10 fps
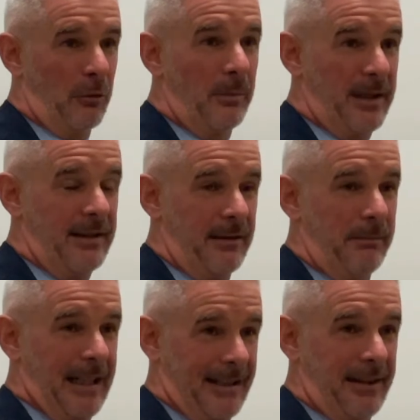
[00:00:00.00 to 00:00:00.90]
brought me
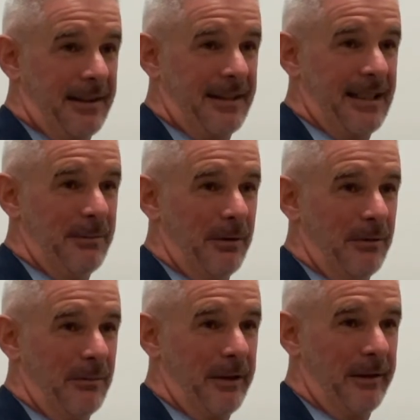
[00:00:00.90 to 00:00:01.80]
back to the
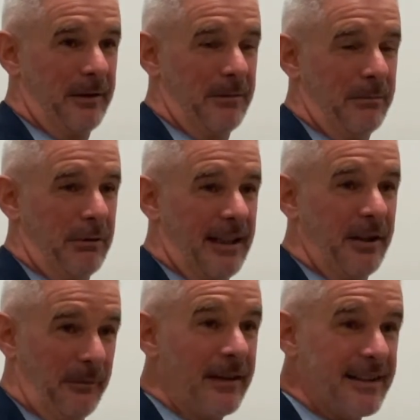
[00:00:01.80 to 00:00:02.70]
table with a pretty
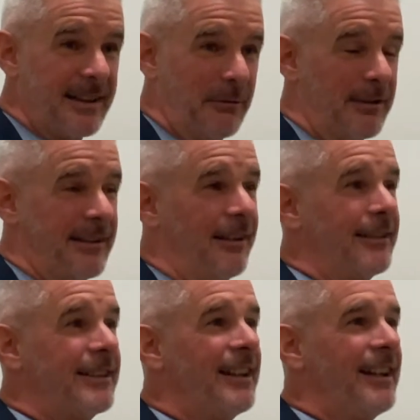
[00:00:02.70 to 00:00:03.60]
convincing
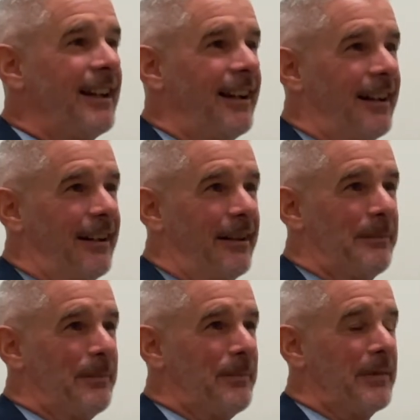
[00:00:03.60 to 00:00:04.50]
result. Yep.
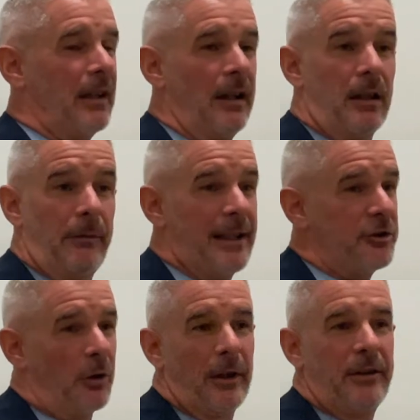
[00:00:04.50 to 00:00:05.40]
And I've
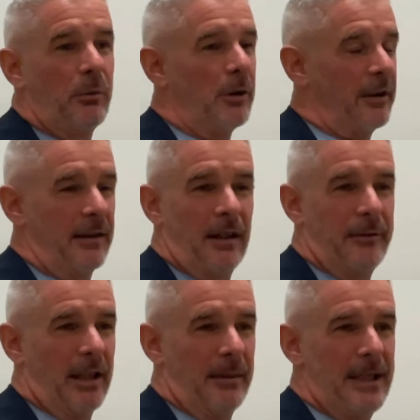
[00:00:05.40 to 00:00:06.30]
enjoyed the work that
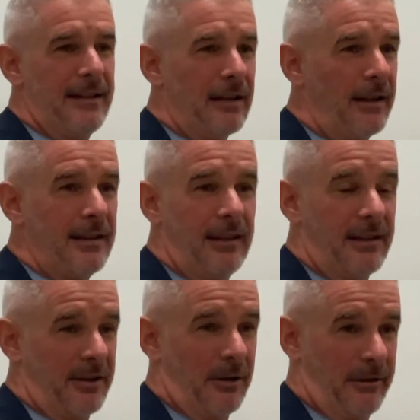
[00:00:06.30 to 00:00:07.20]
I've done. I mean, 9
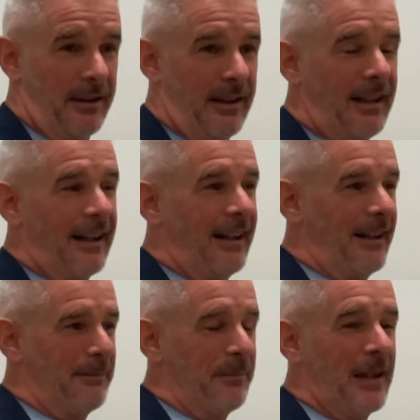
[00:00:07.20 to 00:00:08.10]
years on,
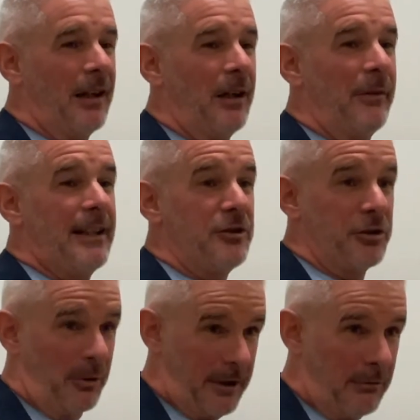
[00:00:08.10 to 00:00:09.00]
I've
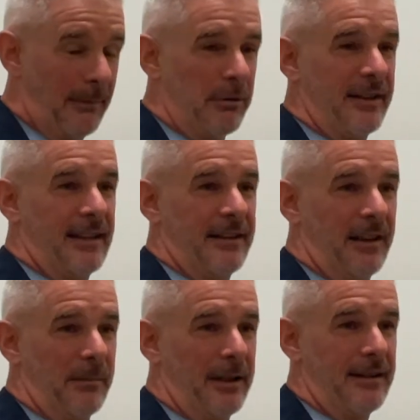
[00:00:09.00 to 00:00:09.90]
enjoyed
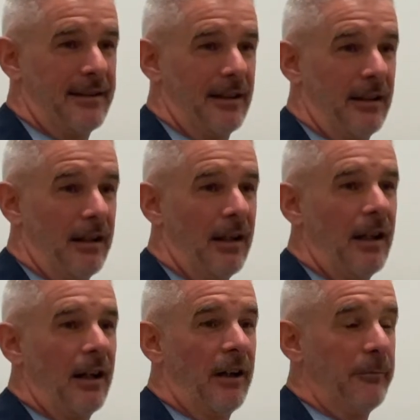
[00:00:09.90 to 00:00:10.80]
representing the peninsula.
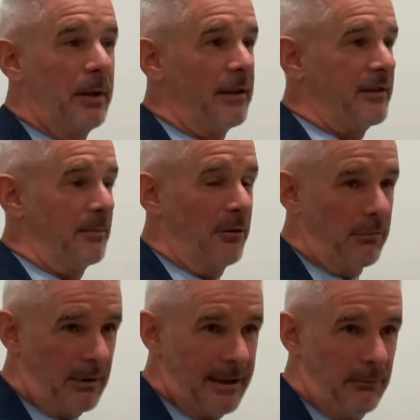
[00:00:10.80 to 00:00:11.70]
I've built some
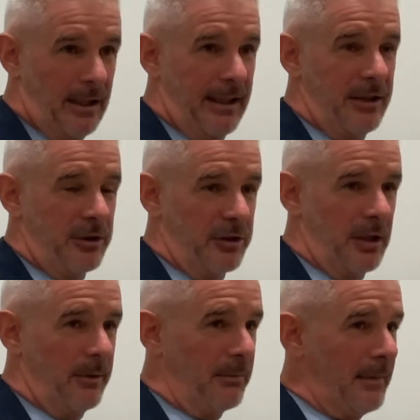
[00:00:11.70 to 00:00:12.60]
great
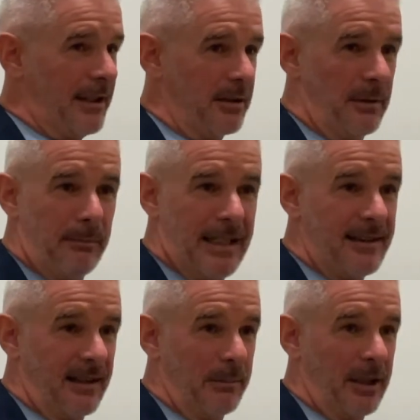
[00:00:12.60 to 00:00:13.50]
relationships and met some
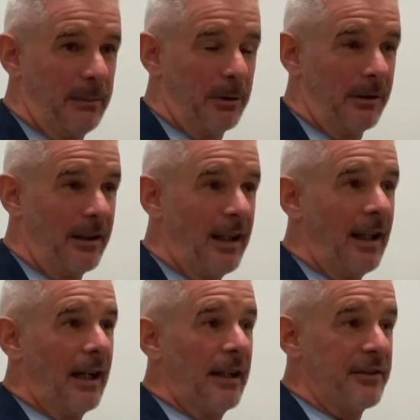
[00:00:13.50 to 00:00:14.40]
amazing people,
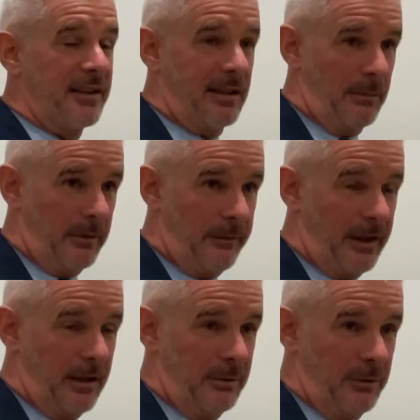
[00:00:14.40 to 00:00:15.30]
and some
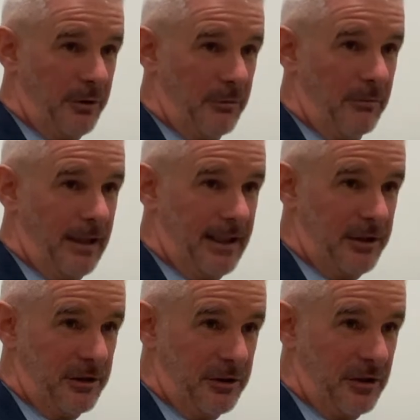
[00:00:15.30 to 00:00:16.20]
of those
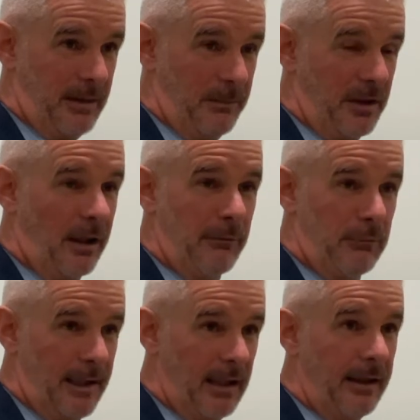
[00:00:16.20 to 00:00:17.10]
relationships I
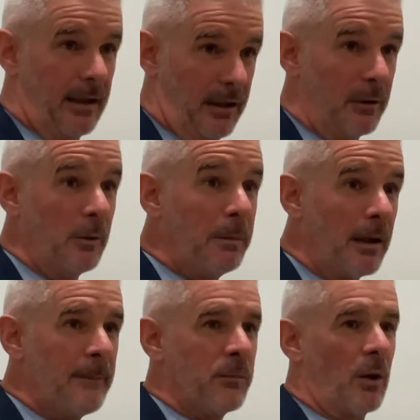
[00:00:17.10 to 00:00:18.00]
really hope
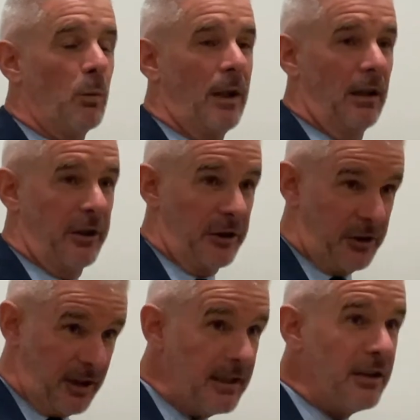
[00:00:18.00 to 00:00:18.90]
will
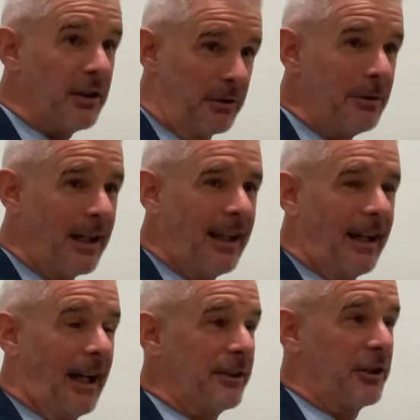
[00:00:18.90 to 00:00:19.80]
continue
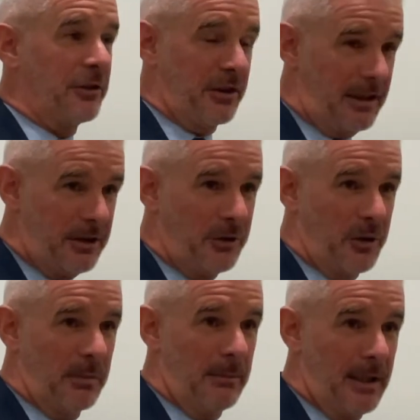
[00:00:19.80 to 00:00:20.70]
and continue
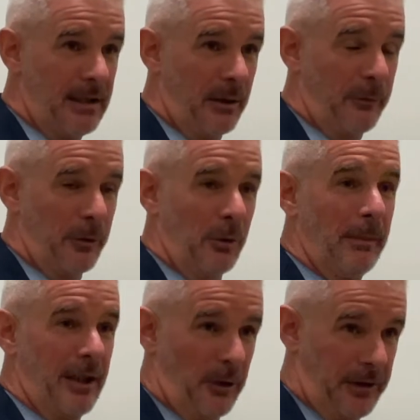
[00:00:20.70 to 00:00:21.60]
to be meaningful
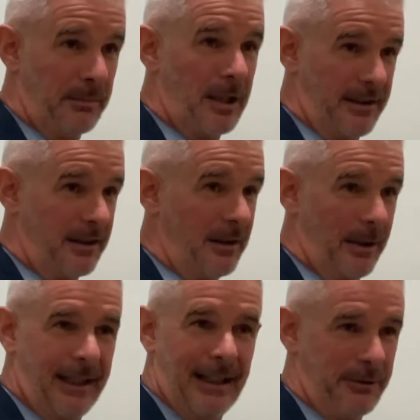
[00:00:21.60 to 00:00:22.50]
beyond my
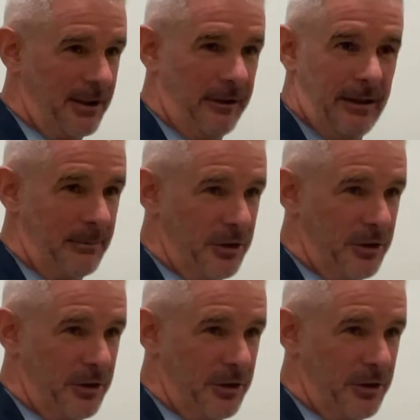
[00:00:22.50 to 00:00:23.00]
time at council, and I'm